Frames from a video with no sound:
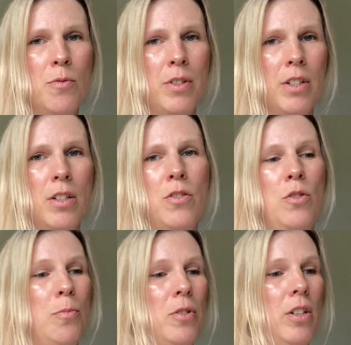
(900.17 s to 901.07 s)
with a
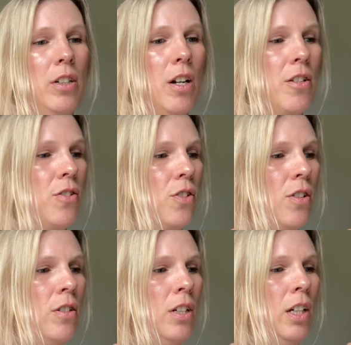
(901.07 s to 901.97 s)
tubular cast
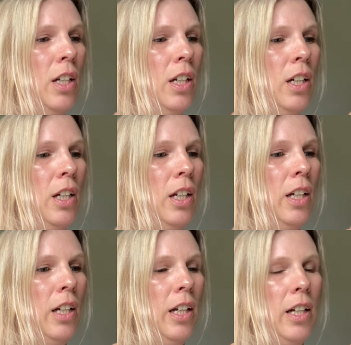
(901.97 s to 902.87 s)
on,
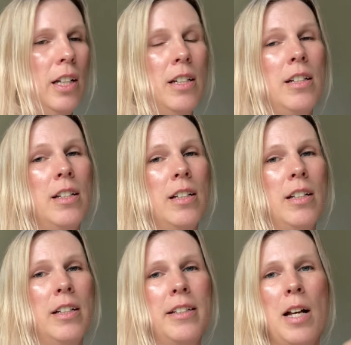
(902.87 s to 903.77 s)
and
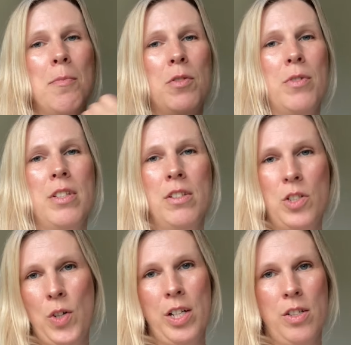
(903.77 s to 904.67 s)
it comes with
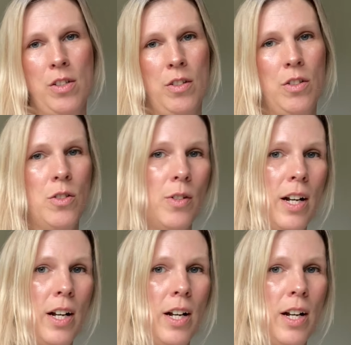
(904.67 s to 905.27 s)
instructions to